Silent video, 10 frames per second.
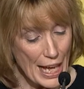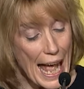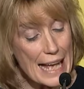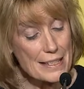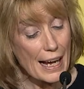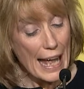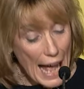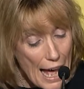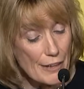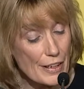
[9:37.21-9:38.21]
As I
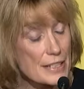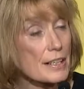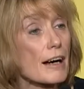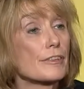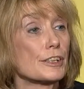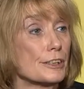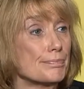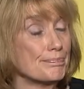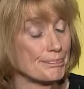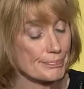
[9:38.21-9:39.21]
have as governor,
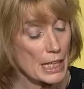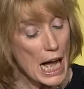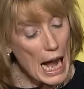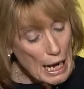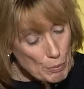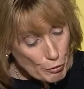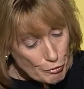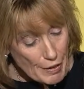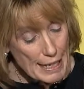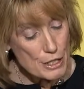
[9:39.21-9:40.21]
I will
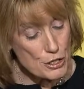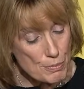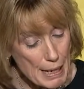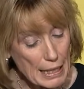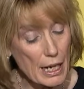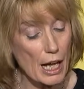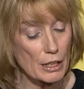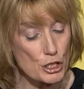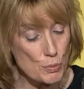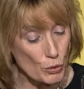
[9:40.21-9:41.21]
fight to make
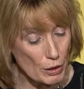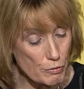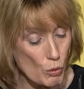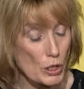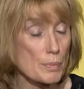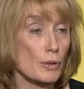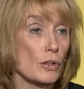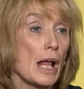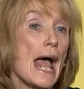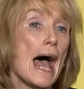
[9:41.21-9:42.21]
college more
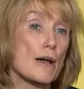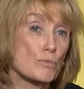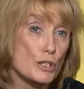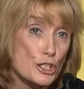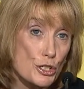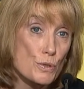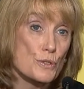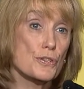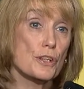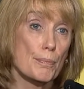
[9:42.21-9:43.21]
affordable and
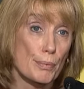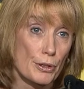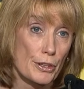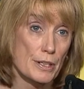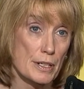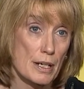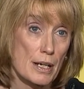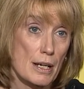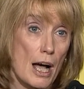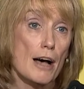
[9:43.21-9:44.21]
reduce the burden
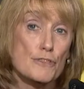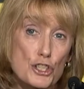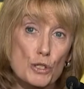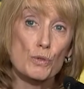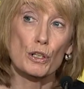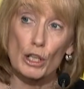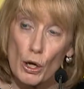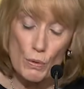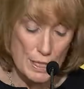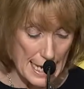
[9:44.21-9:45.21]
of student
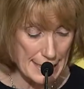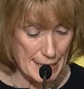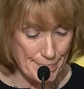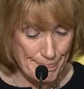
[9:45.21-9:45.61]
loan debt.